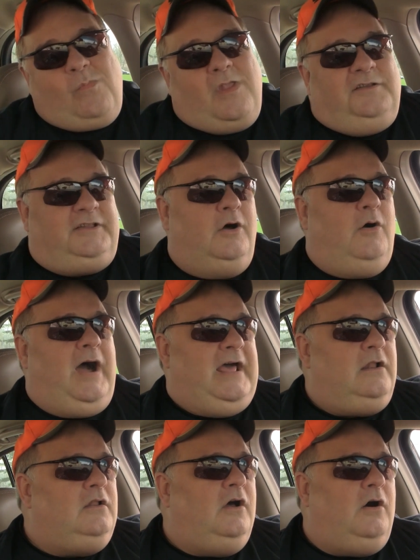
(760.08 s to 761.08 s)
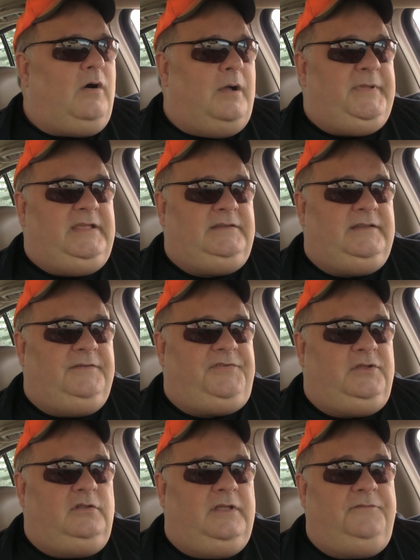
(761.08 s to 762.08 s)
So I don't know. I mean, if
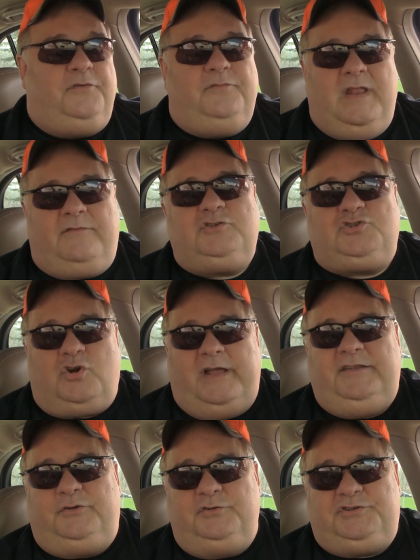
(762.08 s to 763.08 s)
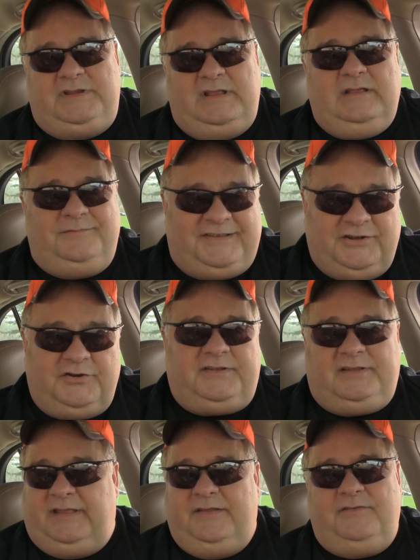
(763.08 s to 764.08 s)
you've never tried sushi,
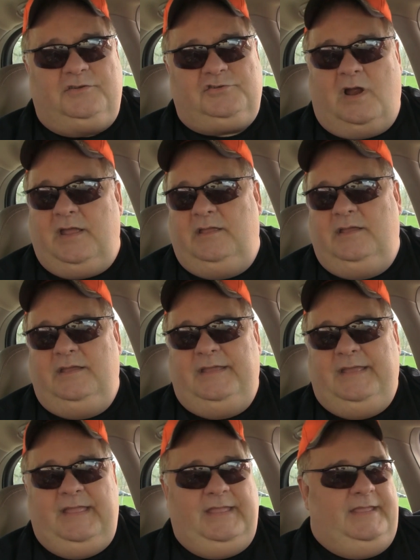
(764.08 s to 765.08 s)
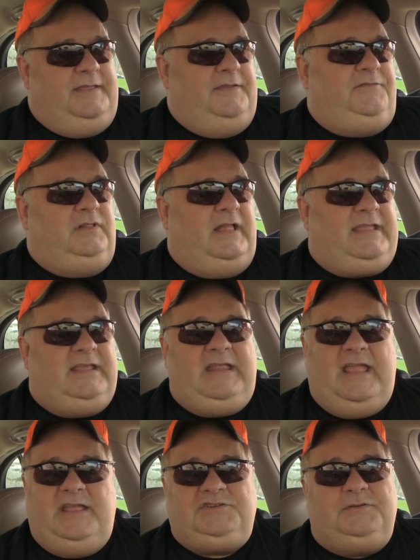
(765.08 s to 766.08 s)
seriously, give it a try. If you like any
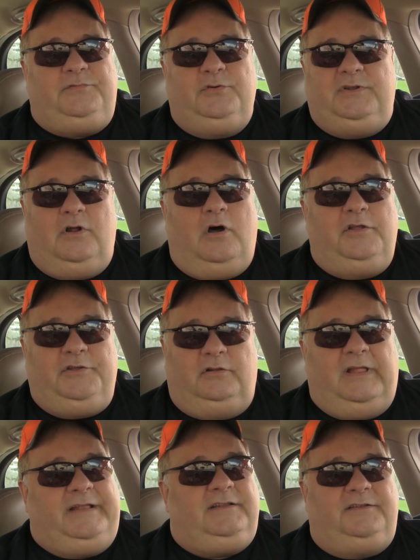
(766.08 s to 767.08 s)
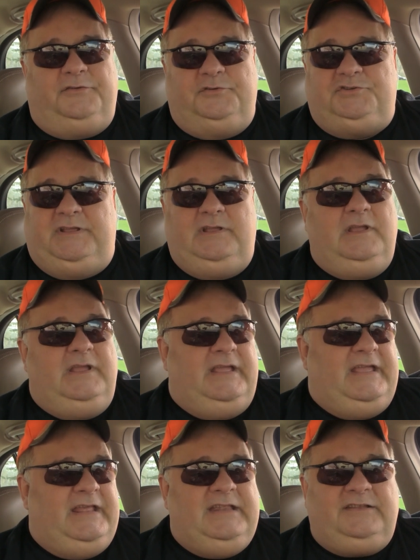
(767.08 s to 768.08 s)
Asian food at all, you'll like the sushi.
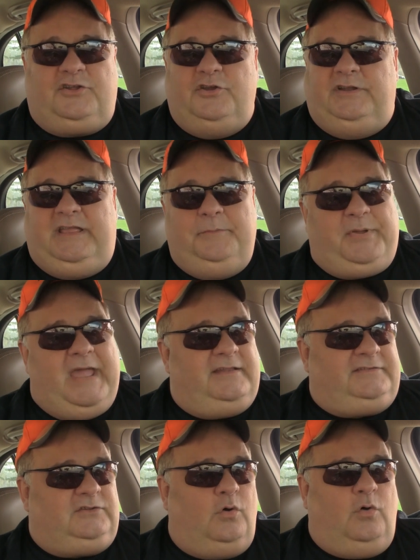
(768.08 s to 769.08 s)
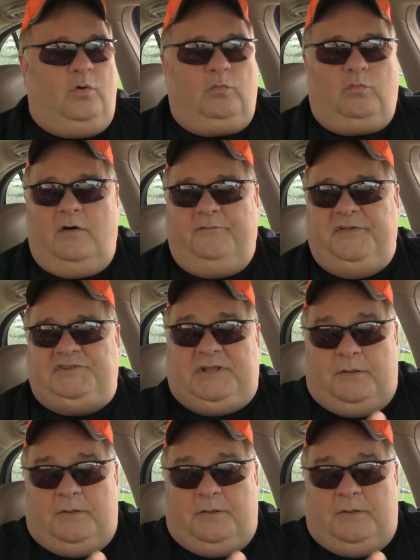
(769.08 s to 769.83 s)
It is good. Get past the whole raw fish.